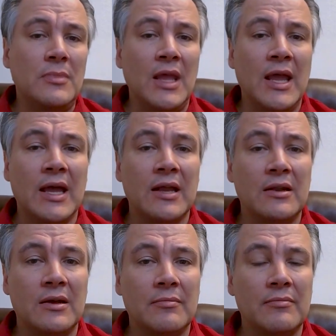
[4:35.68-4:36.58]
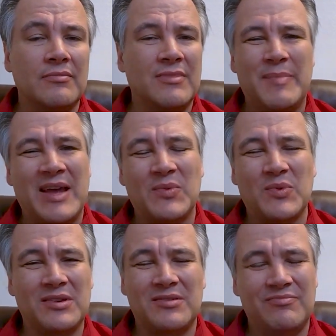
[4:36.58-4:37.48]
and the bass
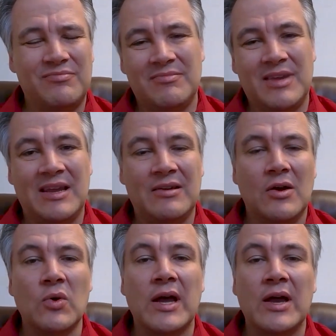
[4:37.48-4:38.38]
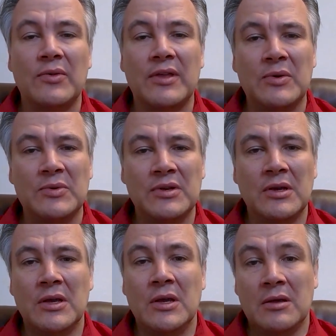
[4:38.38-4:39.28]
was okay on those.
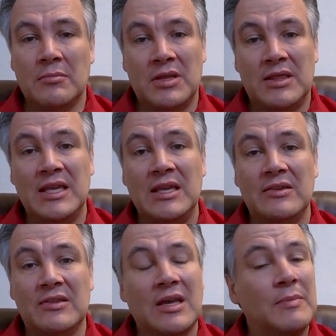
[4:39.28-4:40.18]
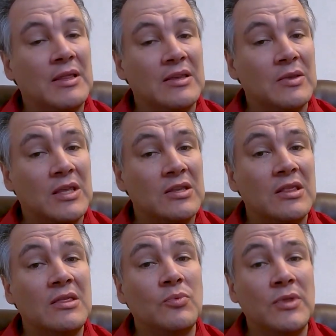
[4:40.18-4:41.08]
But these, I mean,
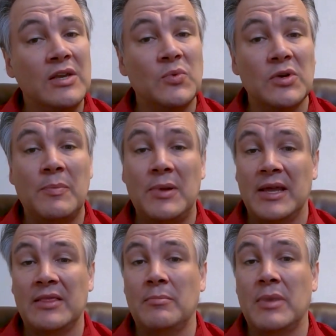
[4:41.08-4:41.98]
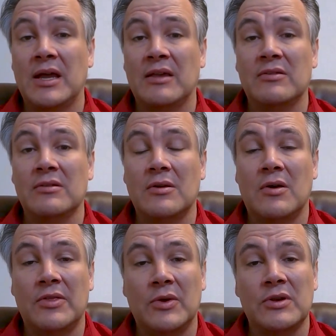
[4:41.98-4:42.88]
these will play the bass
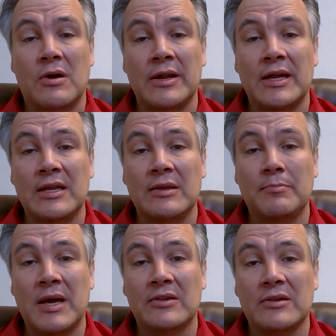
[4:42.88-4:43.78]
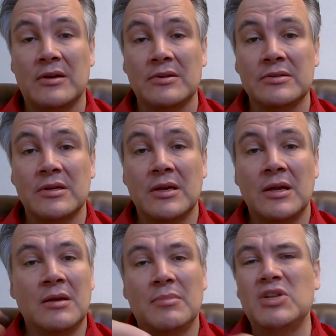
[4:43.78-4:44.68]
on those hard hitting bass songs,
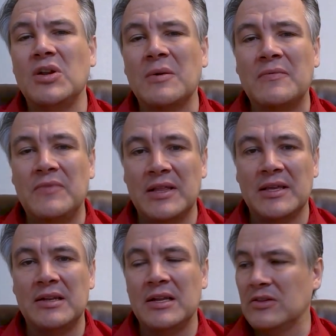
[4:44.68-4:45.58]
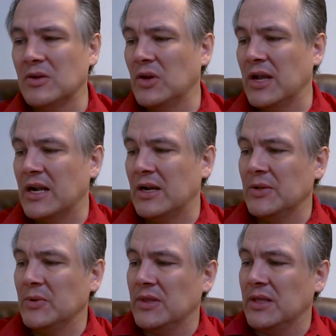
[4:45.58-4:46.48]
but you don't feel it. And so you kind of
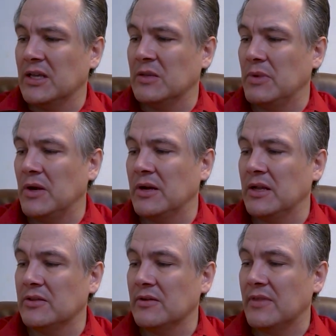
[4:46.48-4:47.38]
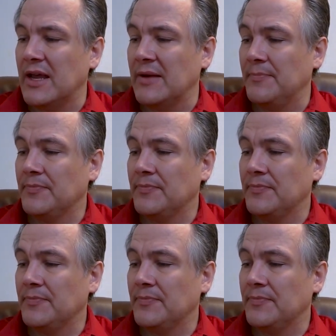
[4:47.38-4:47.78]
lose the experience of that.